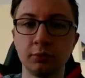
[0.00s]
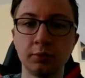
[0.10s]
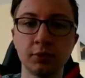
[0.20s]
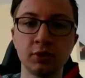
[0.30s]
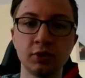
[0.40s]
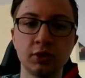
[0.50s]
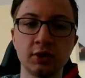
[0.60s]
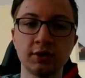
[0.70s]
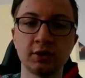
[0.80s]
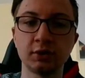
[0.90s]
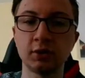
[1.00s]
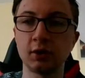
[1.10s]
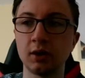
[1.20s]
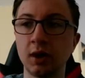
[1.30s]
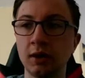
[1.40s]
Position is
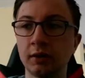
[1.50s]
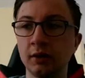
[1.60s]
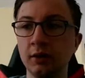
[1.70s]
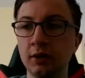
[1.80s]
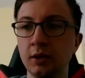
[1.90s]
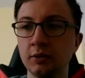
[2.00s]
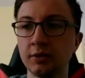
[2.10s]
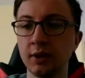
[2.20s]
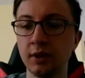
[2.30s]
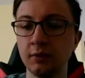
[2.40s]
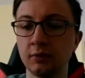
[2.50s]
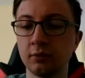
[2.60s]
unclear, I would say.